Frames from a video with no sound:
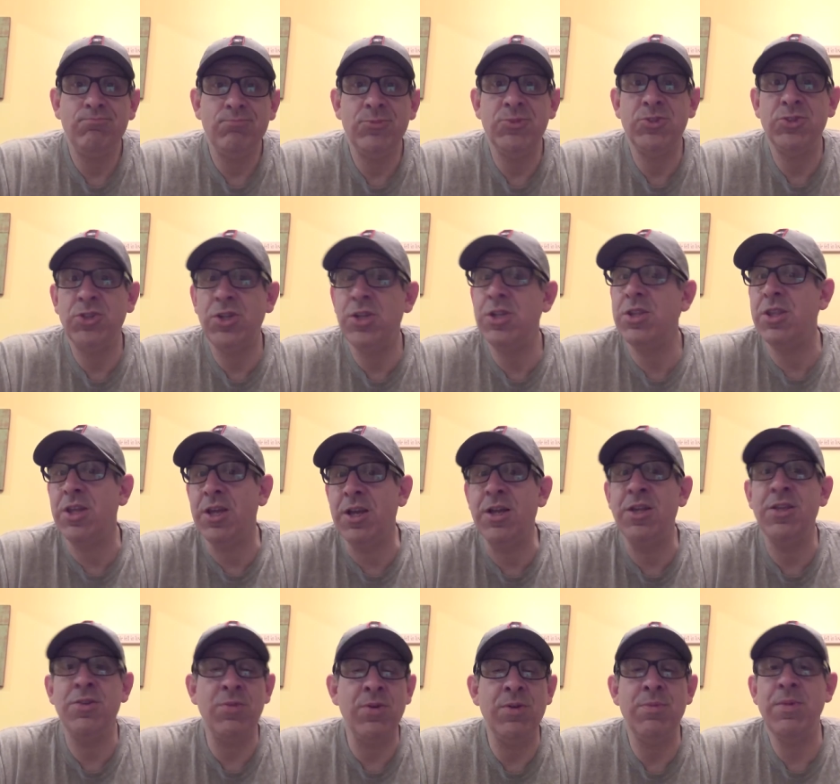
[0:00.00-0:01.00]
It's a good thing.
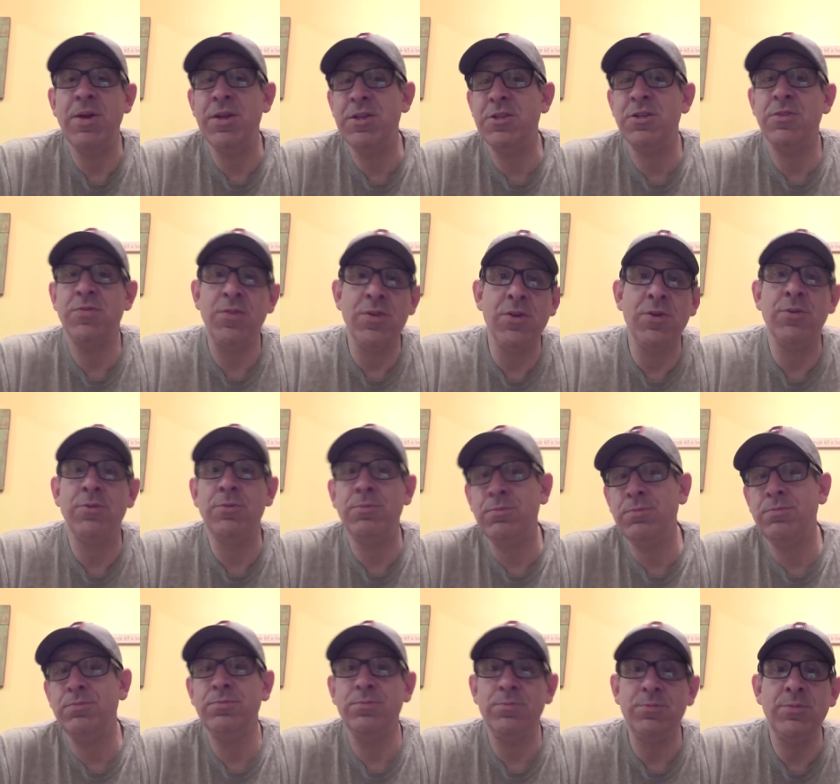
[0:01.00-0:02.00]
It, makes us
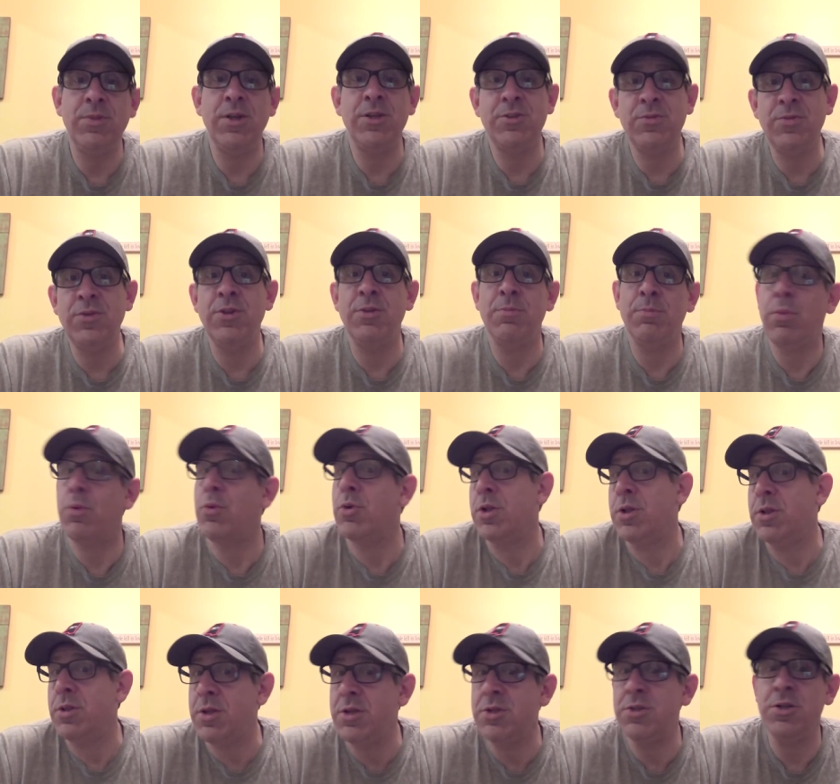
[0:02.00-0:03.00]
feel makes us feel
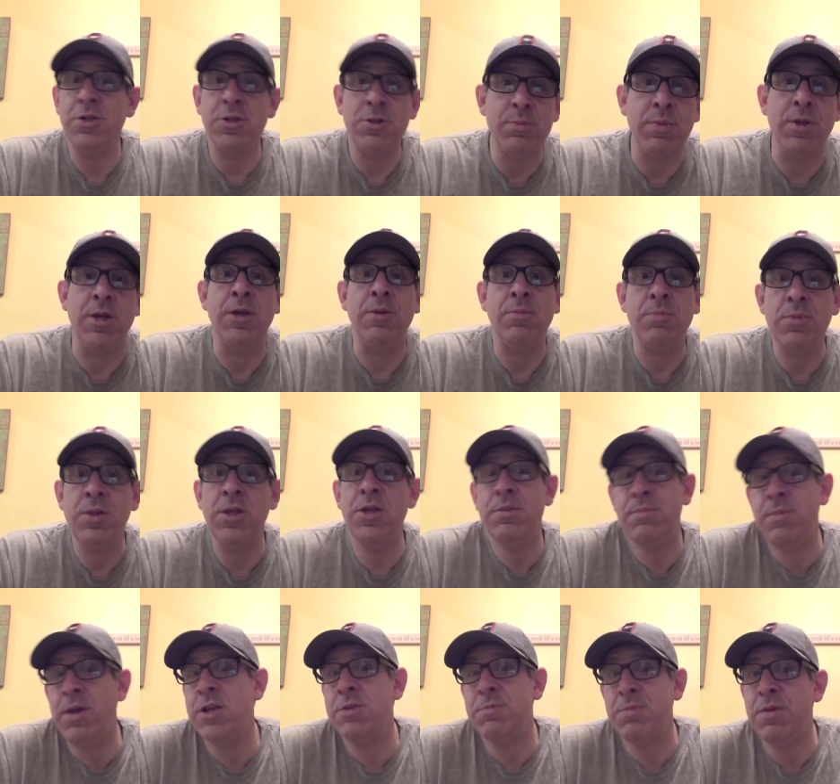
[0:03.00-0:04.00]
important. At least does me. It
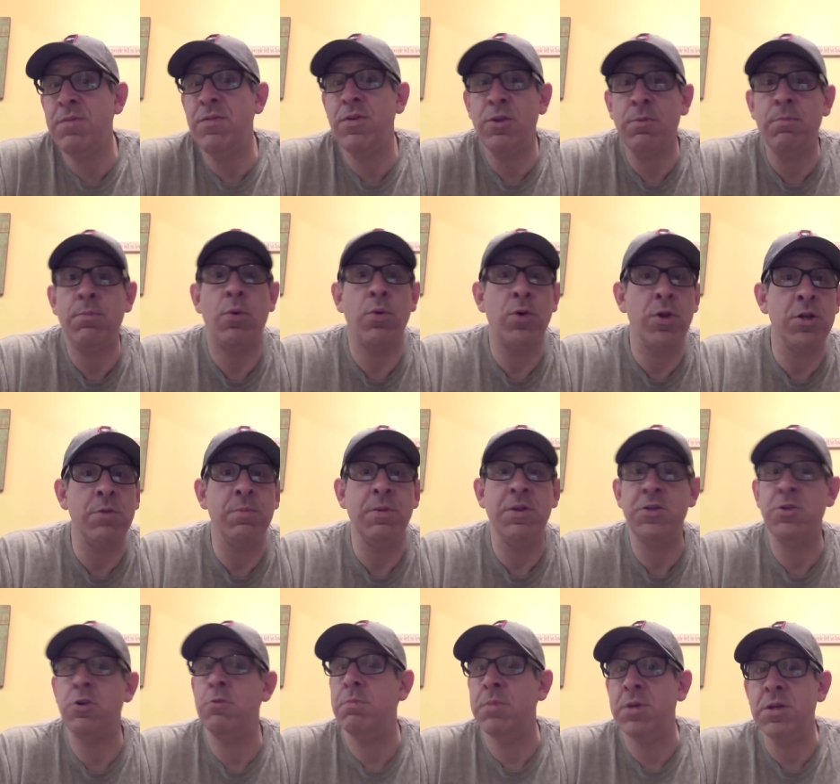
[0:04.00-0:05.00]
makes me feel important to be
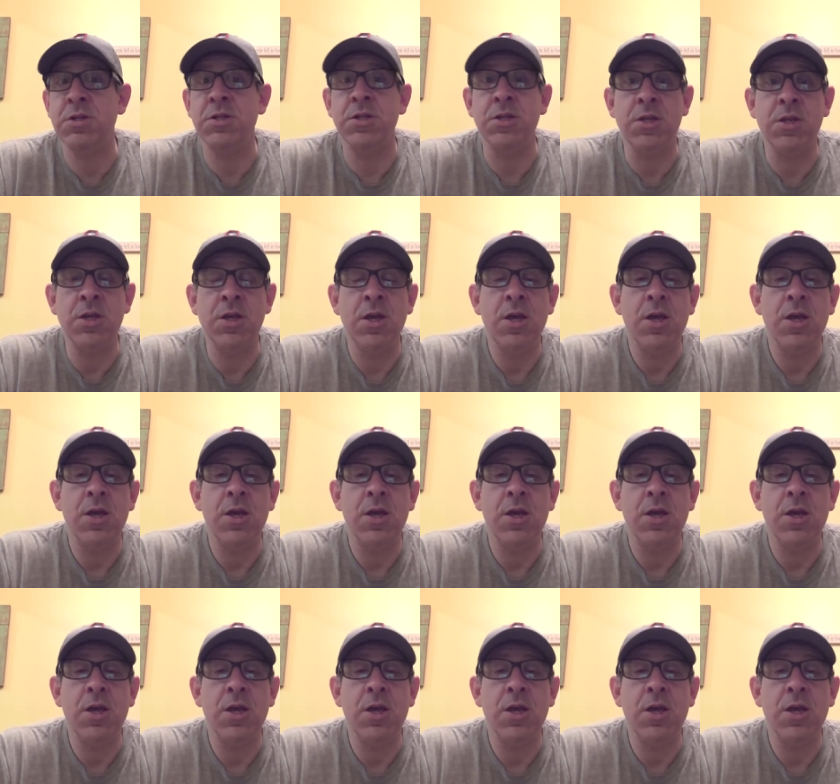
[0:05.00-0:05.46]
so busy.